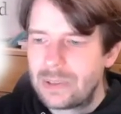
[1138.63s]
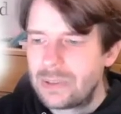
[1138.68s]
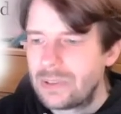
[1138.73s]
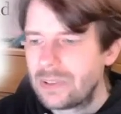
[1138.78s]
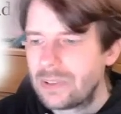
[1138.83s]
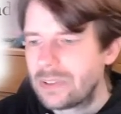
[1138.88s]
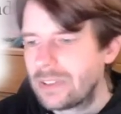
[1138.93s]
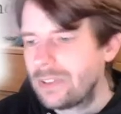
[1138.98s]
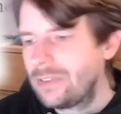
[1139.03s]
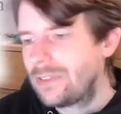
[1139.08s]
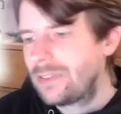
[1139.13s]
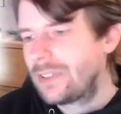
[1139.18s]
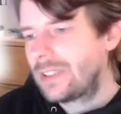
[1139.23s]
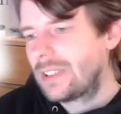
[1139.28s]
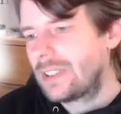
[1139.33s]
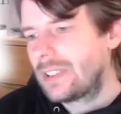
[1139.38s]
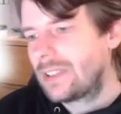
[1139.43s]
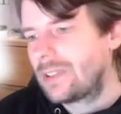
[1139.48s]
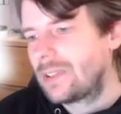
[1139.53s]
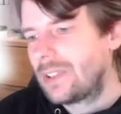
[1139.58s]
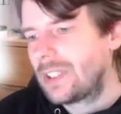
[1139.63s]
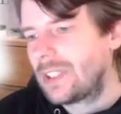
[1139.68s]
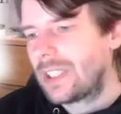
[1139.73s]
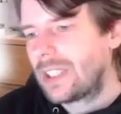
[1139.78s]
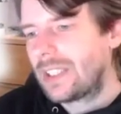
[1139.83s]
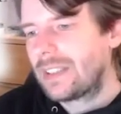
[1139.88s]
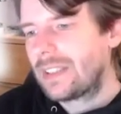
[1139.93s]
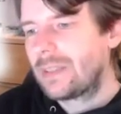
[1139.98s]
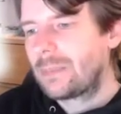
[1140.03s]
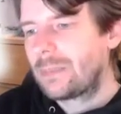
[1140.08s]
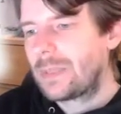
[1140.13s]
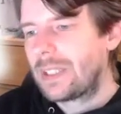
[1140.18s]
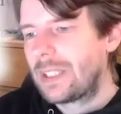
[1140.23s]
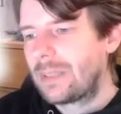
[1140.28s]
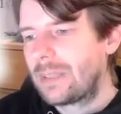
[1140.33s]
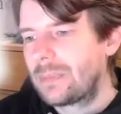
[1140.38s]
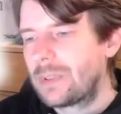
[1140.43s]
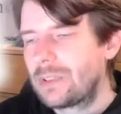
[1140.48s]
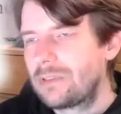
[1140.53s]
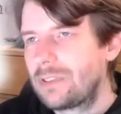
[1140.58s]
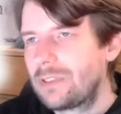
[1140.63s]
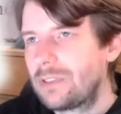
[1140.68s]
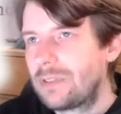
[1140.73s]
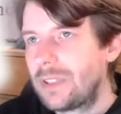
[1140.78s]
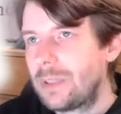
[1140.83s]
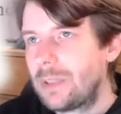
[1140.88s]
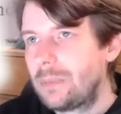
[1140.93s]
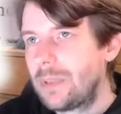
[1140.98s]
to drift uh, to each other by up to 50